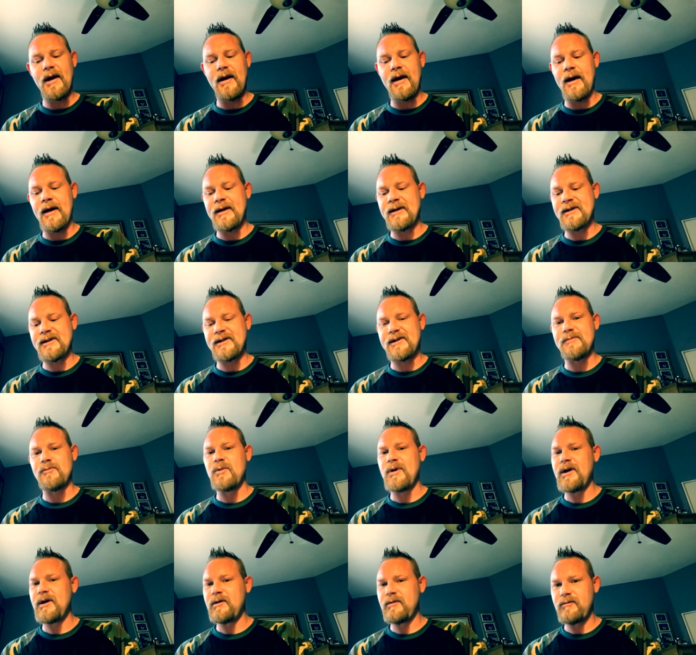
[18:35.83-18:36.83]
As
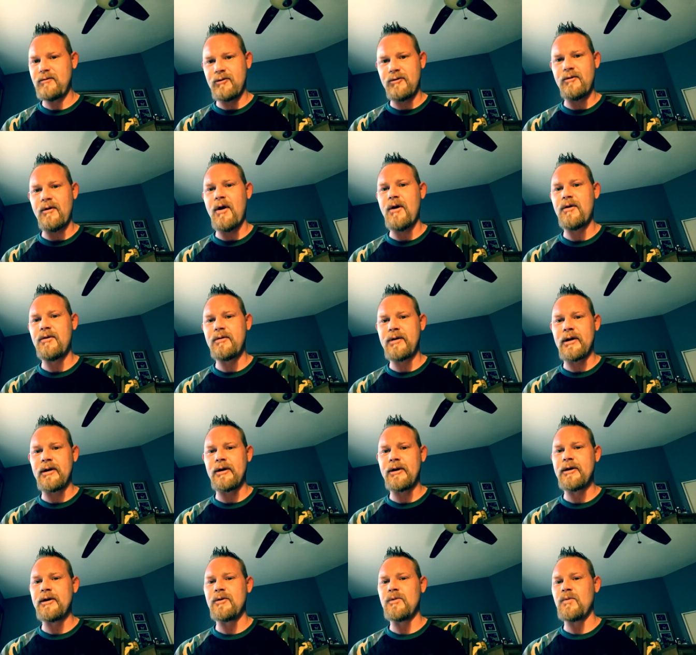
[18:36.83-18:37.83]
we grow and
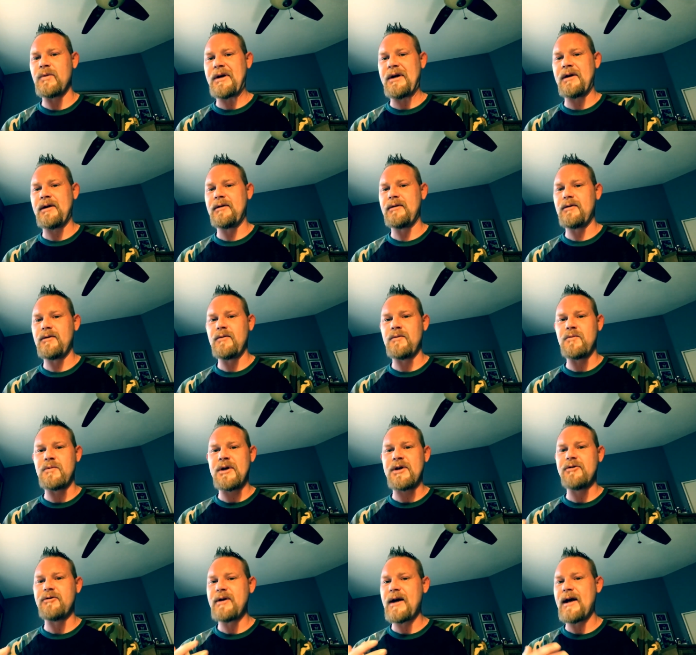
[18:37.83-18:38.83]
learn,
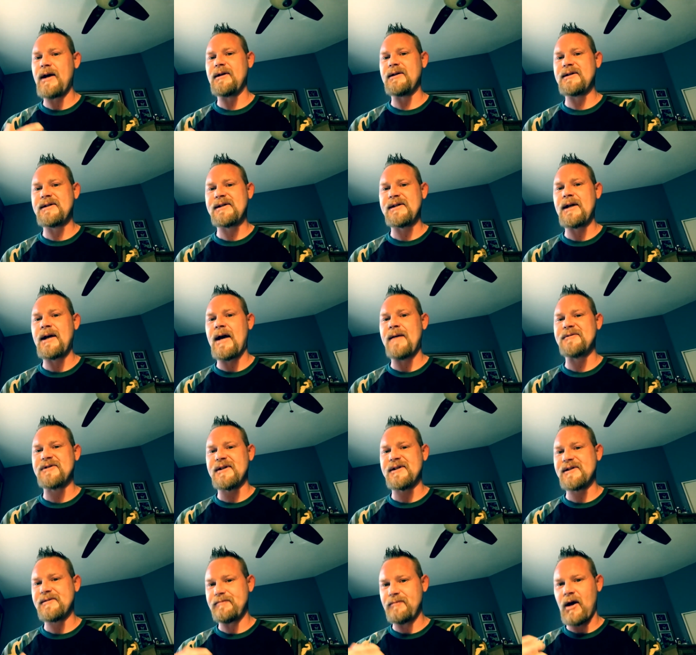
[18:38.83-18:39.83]
we create
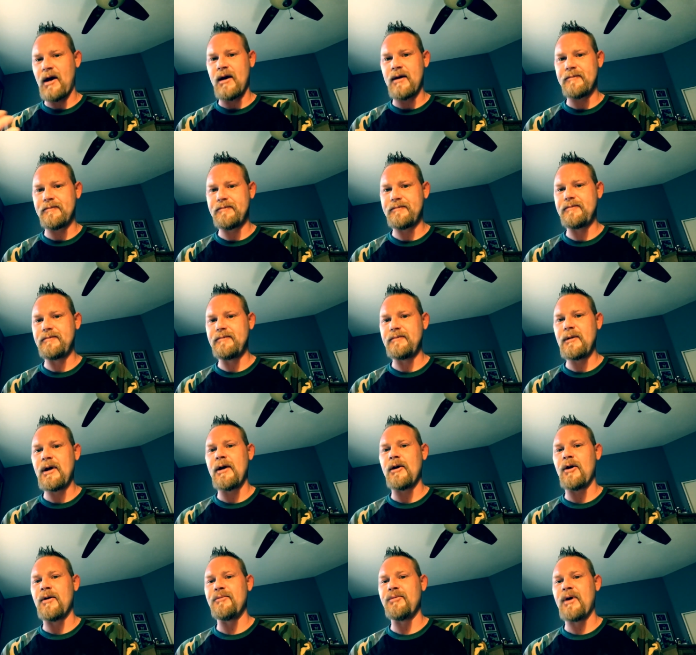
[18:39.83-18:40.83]
synapses
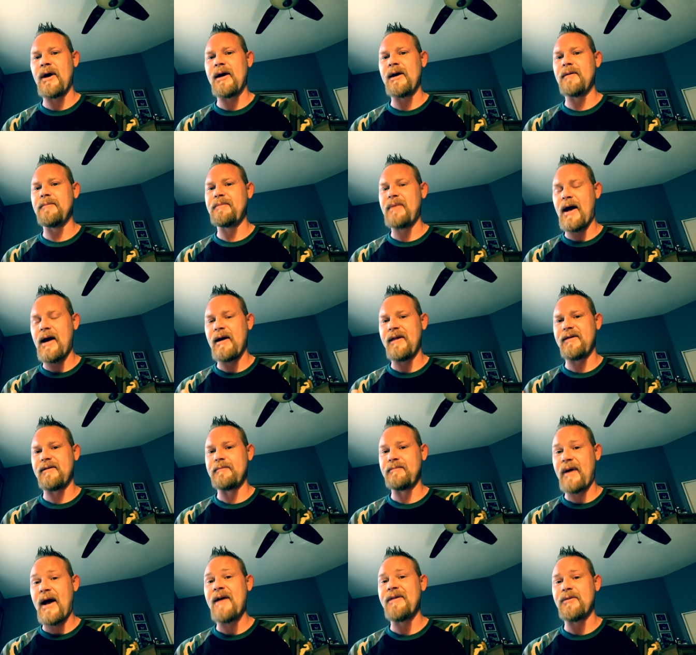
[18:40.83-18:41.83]
in our brain,
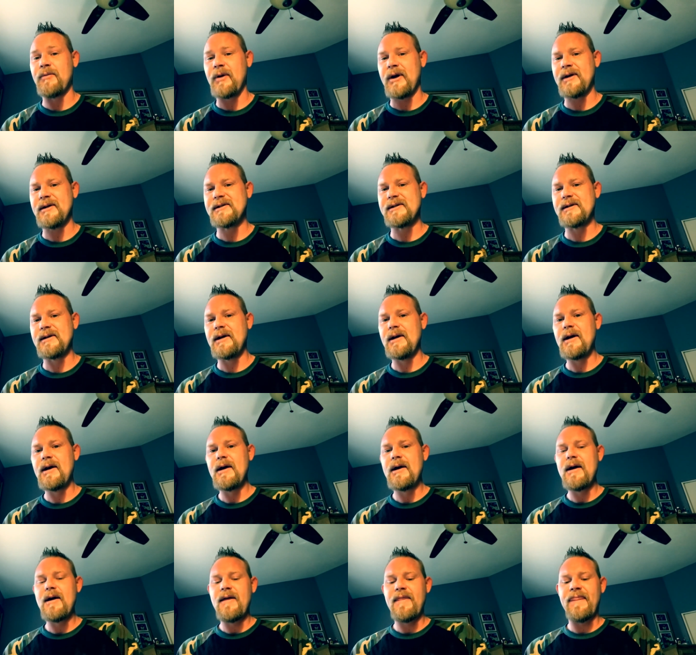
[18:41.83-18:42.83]
pathways
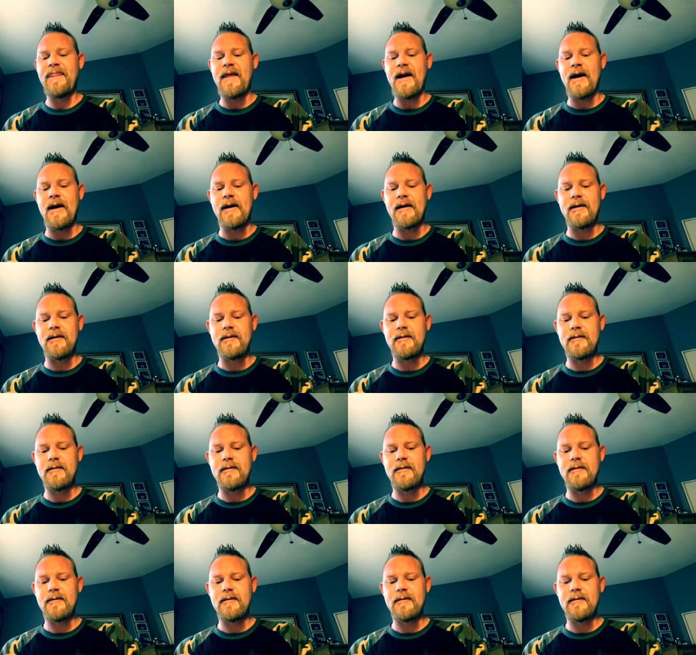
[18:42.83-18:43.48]
that